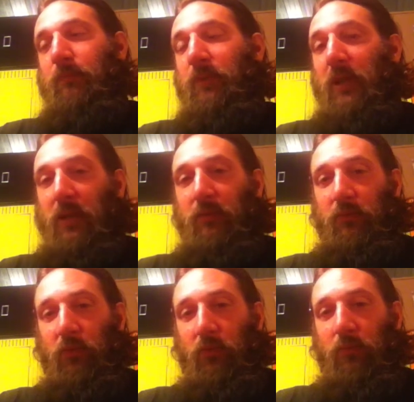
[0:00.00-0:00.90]

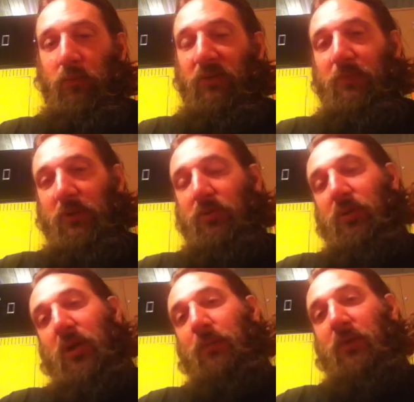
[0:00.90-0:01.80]
behavior, especially
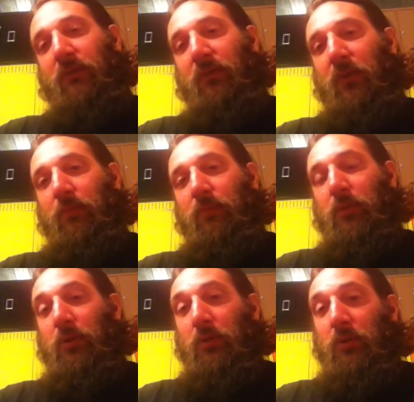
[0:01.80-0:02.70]
coming from
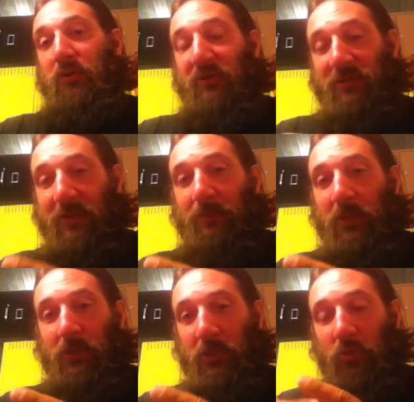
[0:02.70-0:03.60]

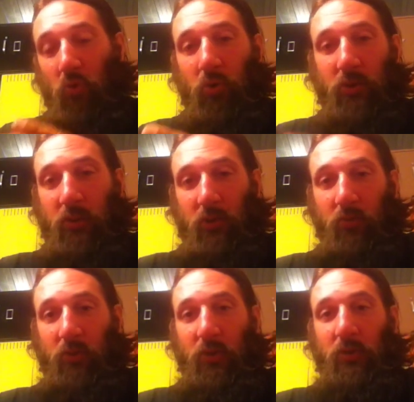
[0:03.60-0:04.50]
seemingly
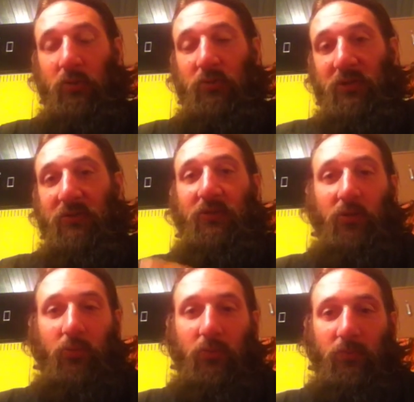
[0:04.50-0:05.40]
ordinary, decent human